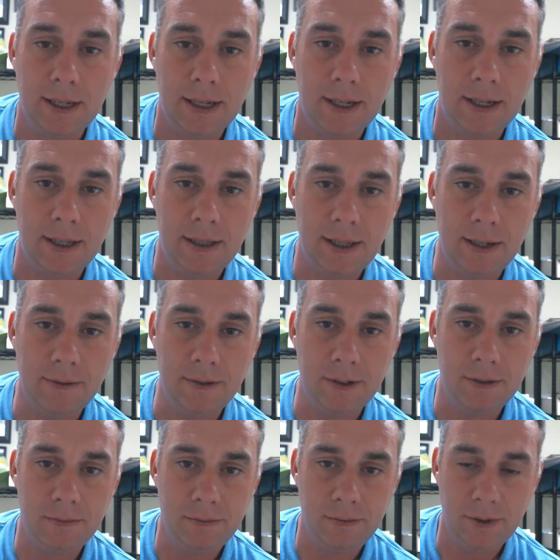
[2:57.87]
Sign that
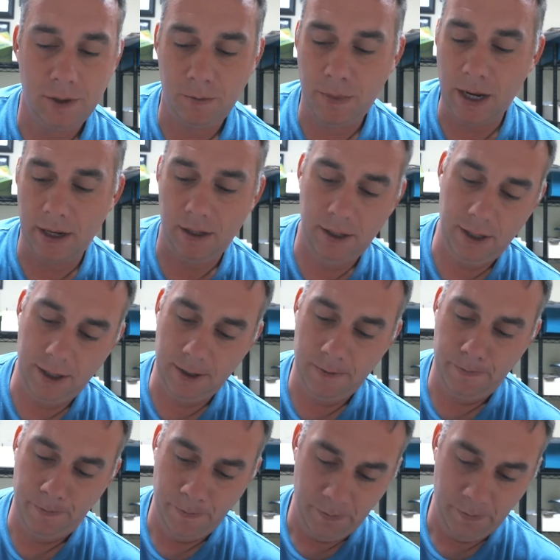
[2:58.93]
one, the minor league.